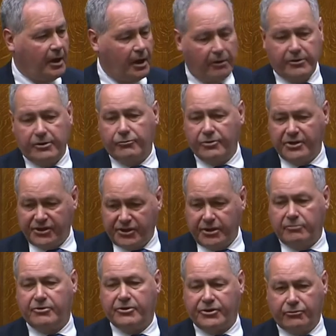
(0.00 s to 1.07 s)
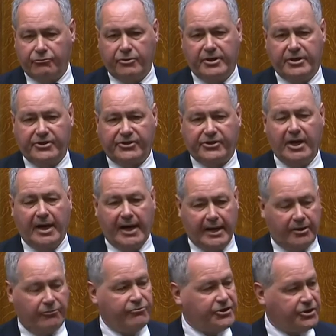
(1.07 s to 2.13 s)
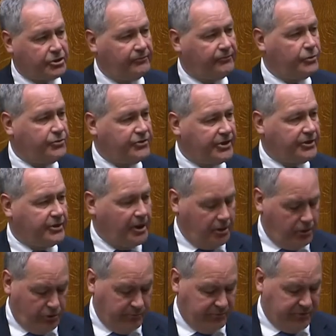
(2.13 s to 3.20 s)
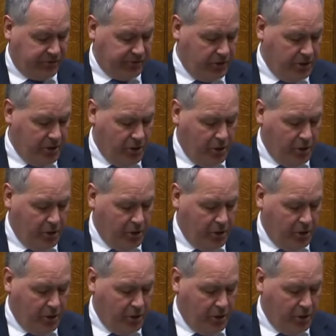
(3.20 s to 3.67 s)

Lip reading: are in serious arrears and at risk of losing their homes.